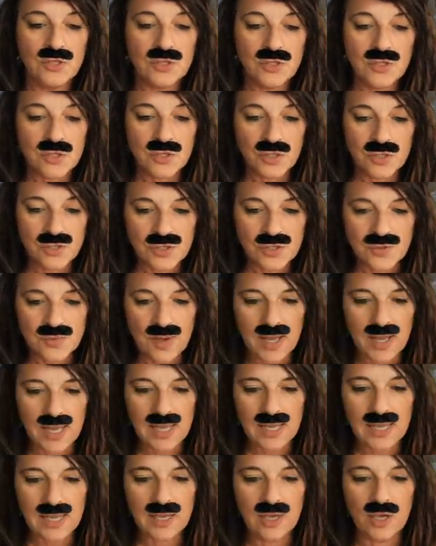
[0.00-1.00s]
Ce
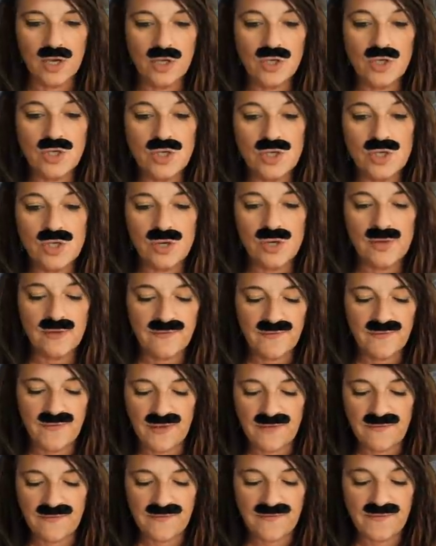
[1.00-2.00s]
soir, je
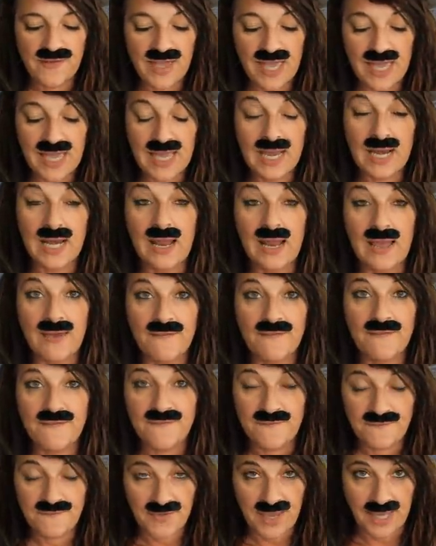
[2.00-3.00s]
vais faire la
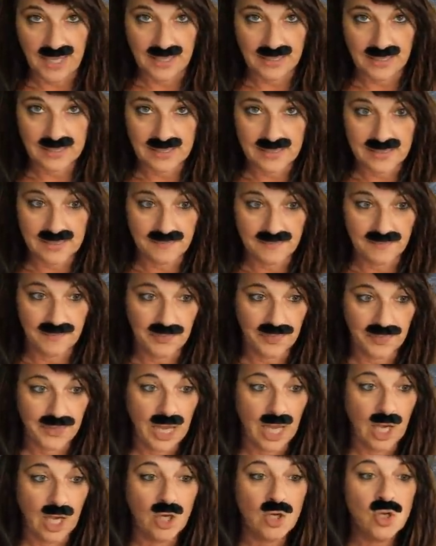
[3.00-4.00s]
fête.
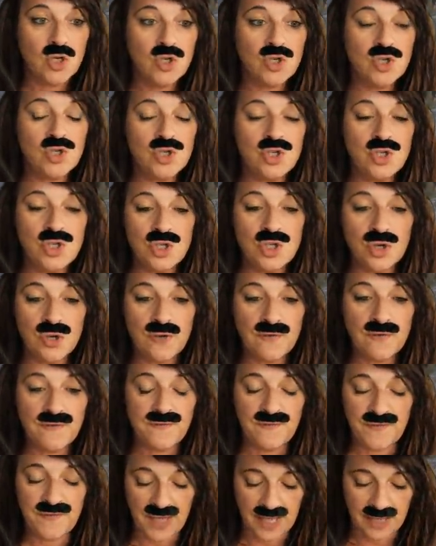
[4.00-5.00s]
Je
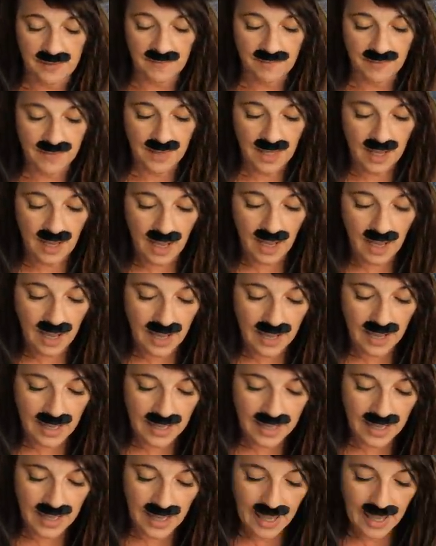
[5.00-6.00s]
vais.
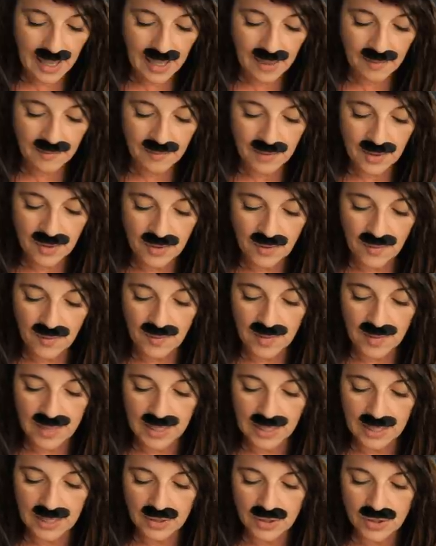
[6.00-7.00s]
I am
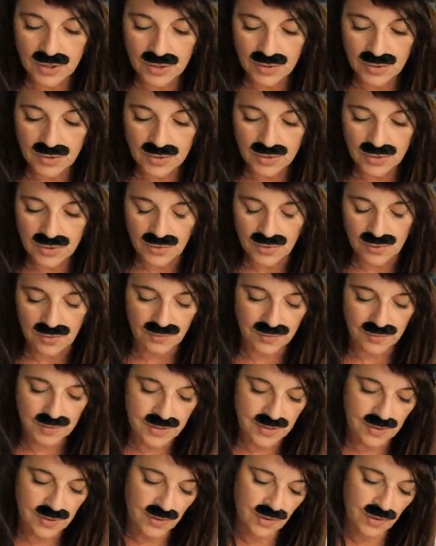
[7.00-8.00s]
going to do.
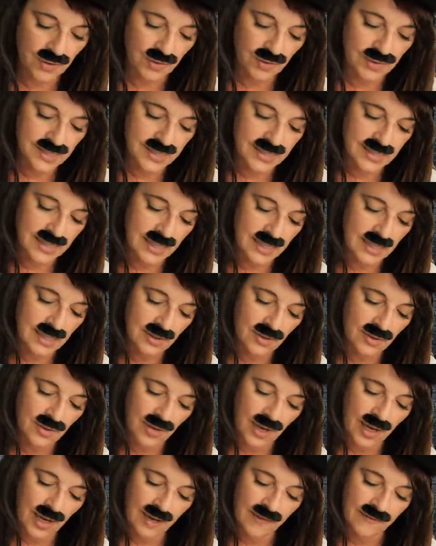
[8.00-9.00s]
So you see,
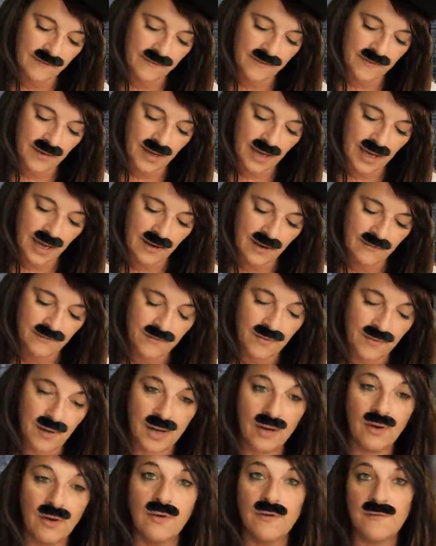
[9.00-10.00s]
you have
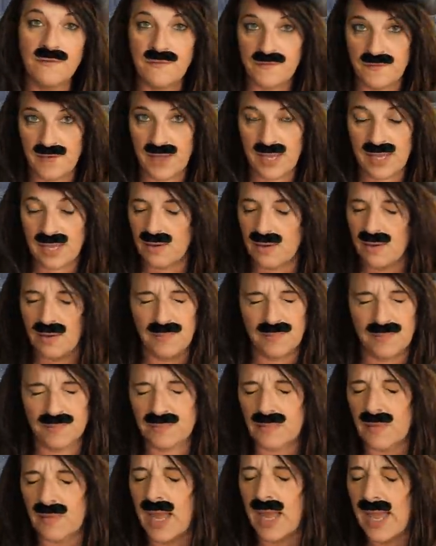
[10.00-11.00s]
avoir, uh, faire,
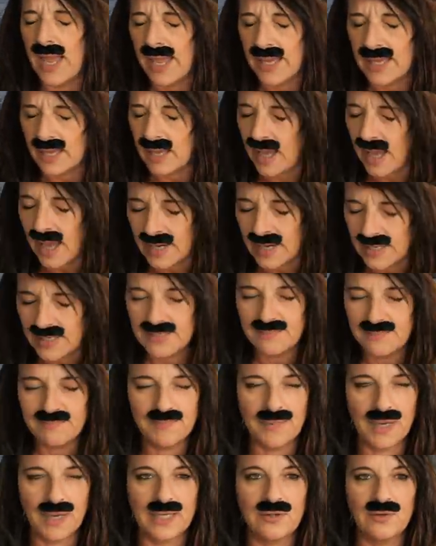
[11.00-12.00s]
uh,
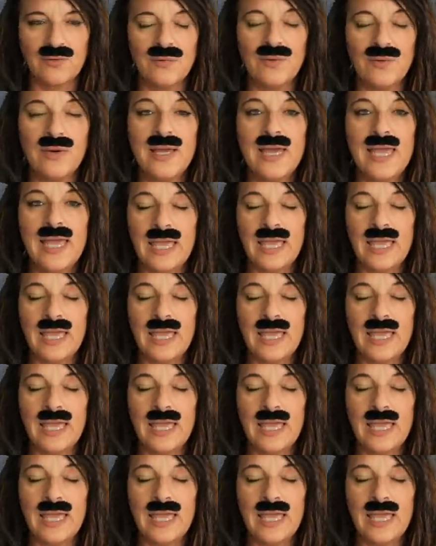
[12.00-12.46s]
aller, pardon,